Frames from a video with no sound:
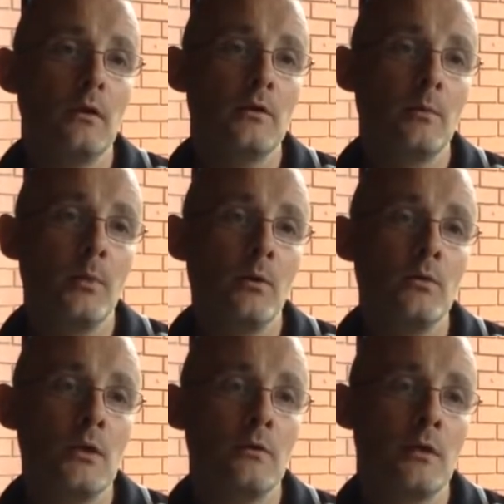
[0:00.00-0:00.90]
I
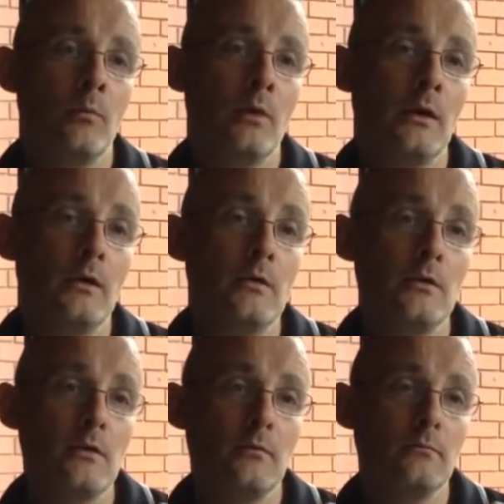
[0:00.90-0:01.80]
suppose in some
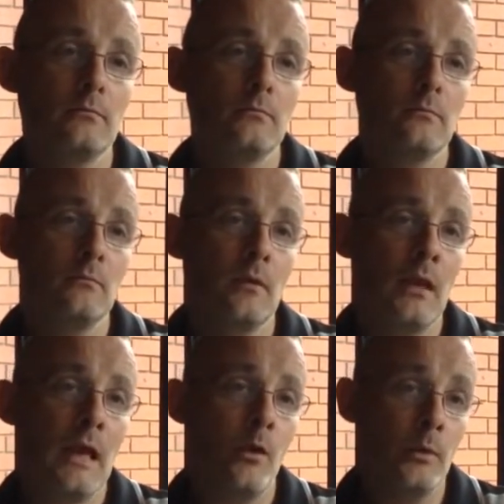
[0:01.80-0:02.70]
ways,
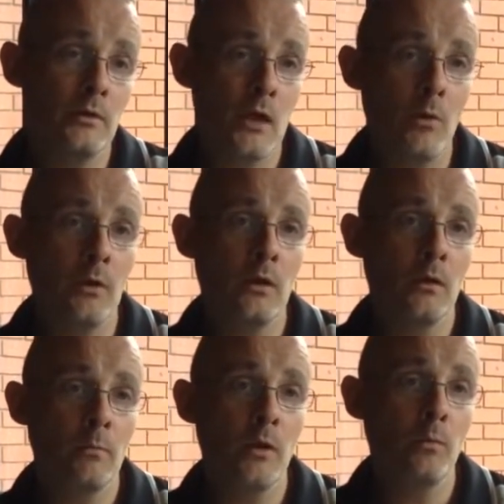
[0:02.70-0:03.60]
how it's going at
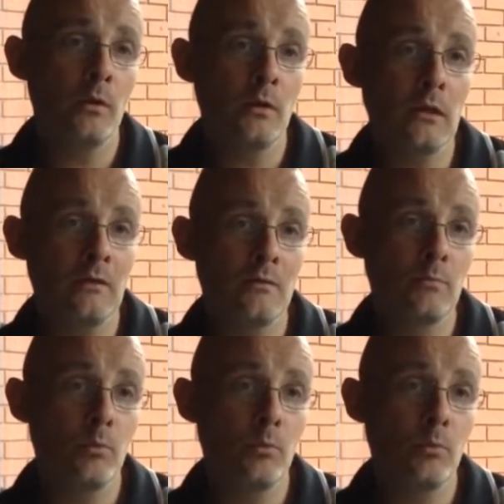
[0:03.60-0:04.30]
the moment, it's